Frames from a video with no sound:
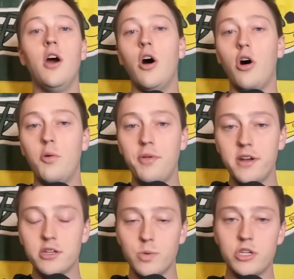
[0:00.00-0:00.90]
"All
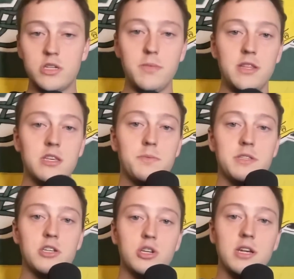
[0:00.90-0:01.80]
players wish to be in this
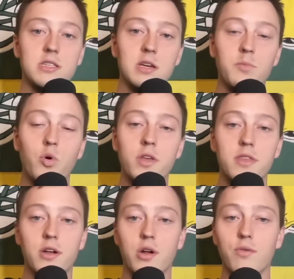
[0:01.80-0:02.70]
position at some point in
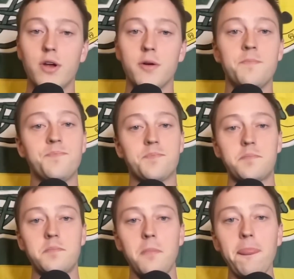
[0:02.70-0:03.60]
their career,
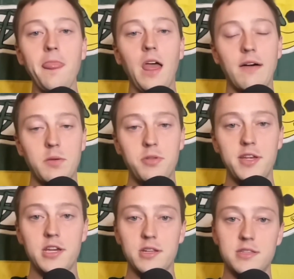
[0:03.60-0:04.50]
having played
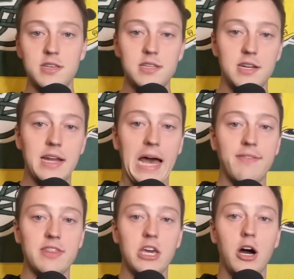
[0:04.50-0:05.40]
a good season and
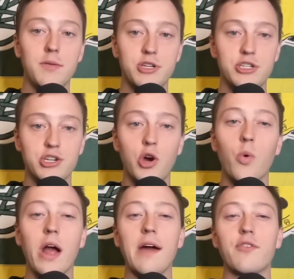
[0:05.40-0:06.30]
having the option to go
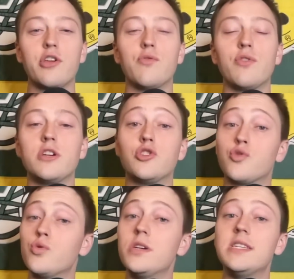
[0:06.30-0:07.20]
wherever you really
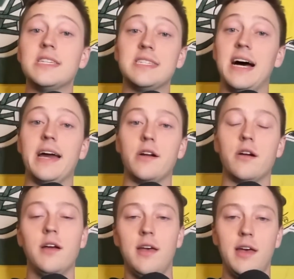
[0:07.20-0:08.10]
truly desire.
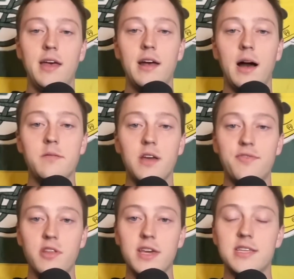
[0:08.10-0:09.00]
I'm
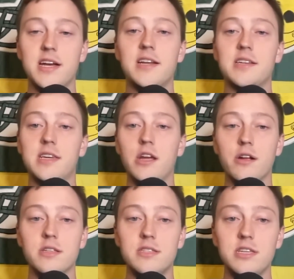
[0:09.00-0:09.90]
definitely excited to hear
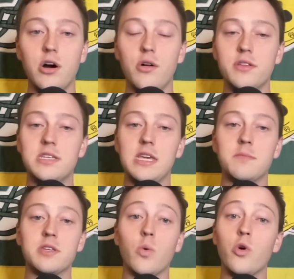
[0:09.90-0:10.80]
and see all the teams
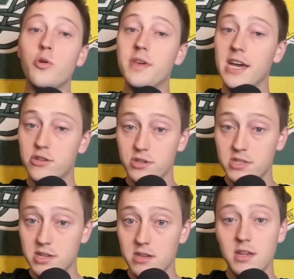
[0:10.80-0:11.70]
that will be
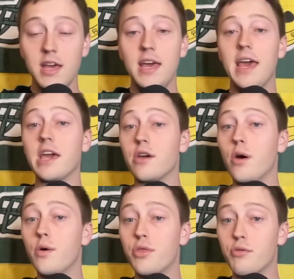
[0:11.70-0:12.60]
interested and
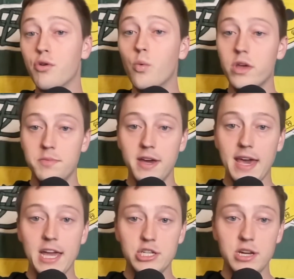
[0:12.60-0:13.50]
go through with my
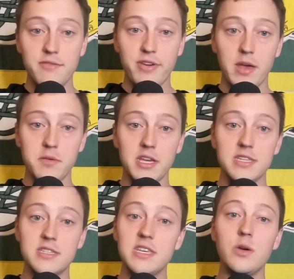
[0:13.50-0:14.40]
agent and family and
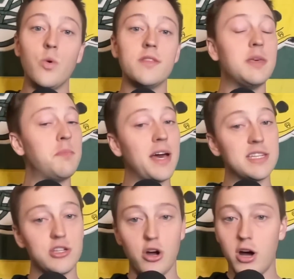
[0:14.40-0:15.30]
see what the
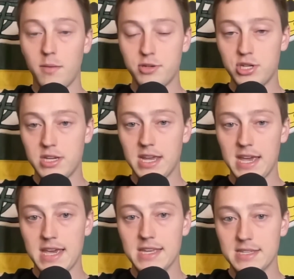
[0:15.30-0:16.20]
best option
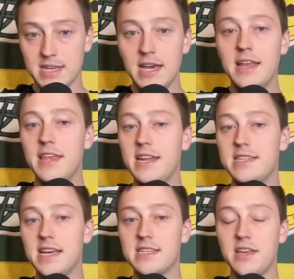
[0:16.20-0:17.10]
is." Then he
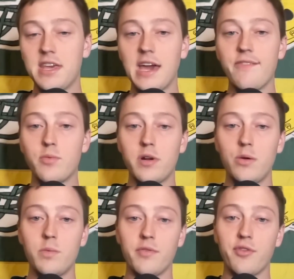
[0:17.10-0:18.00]
says, "I think everybody
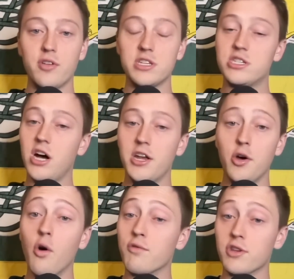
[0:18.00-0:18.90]
would prefer the sun
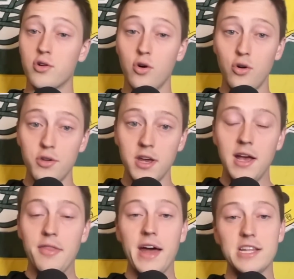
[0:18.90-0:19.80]
over the cold.
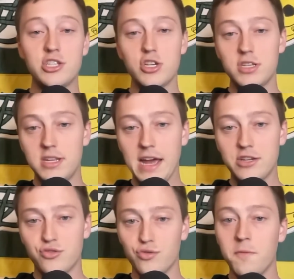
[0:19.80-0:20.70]
That's just
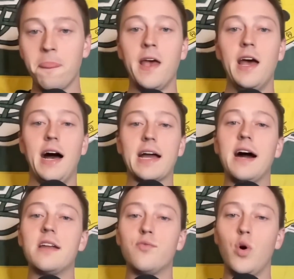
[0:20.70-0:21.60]
natural. I
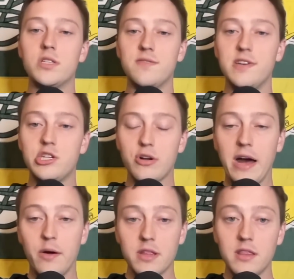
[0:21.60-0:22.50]
kind of want to venture
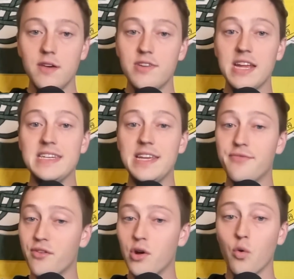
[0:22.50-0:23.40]
out and live in a
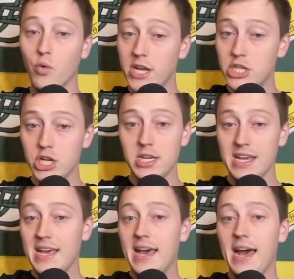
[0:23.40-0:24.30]
different region.
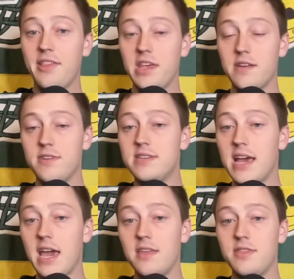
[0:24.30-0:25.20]
At the end of the
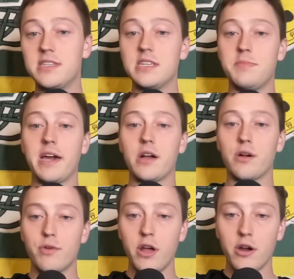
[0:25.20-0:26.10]
day, this is my
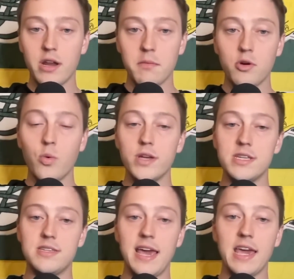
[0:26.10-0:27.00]
career, and I'm going to
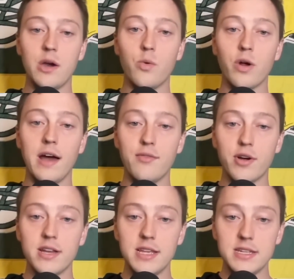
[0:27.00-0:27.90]
take it wherever
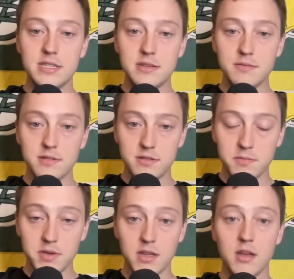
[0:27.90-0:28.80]
it needs
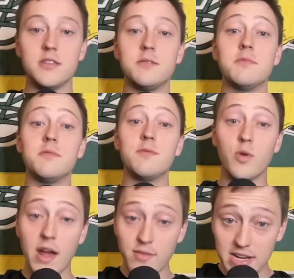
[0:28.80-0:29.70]

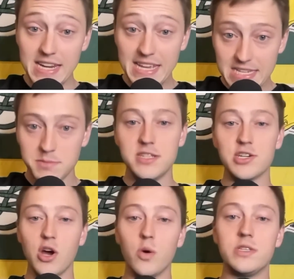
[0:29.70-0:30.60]
wherever it needs me to
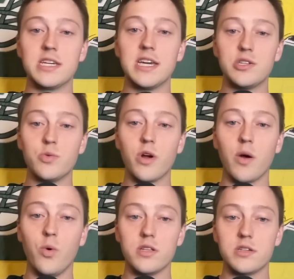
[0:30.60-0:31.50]
go to get to where I
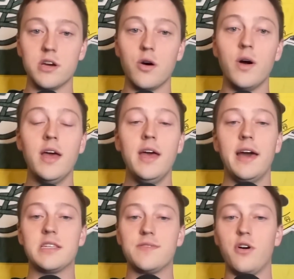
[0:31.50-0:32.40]
want to go
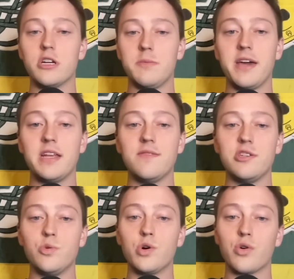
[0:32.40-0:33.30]
as far as my
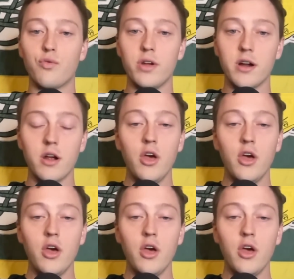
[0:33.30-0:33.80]
individual career.